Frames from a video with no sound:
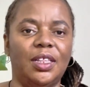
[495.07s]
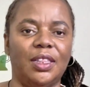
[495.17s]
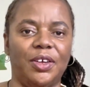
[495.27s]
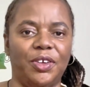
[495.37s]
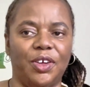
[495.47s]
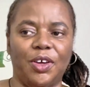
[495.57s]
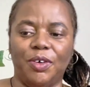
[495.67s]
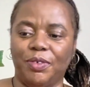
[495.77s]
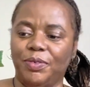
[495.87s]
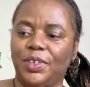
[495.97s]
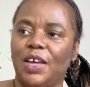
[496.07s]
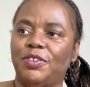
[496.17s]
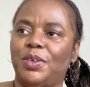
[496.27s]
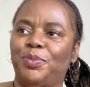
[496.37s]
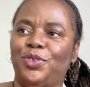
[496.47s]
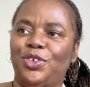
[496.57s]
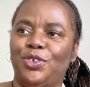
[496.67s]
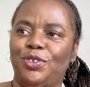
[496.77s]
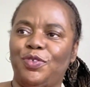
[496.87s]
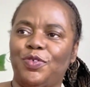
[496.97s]
And there you go. We have some
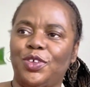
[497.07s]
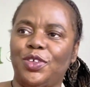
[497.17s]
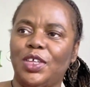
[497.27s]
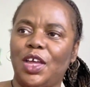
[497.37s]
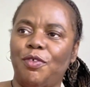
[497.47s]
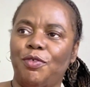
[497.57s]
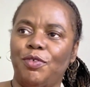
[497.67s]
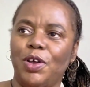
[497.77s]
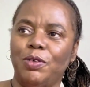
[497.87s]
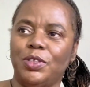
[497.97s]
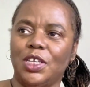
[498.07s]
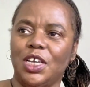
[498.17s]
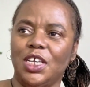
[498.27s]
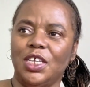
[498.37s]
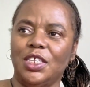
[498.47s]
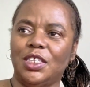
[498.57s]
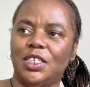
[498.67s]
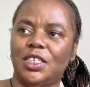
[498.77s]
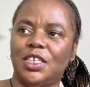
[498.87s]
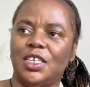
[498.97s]
beautiful
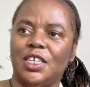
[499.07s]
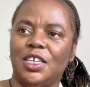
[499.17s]
roses.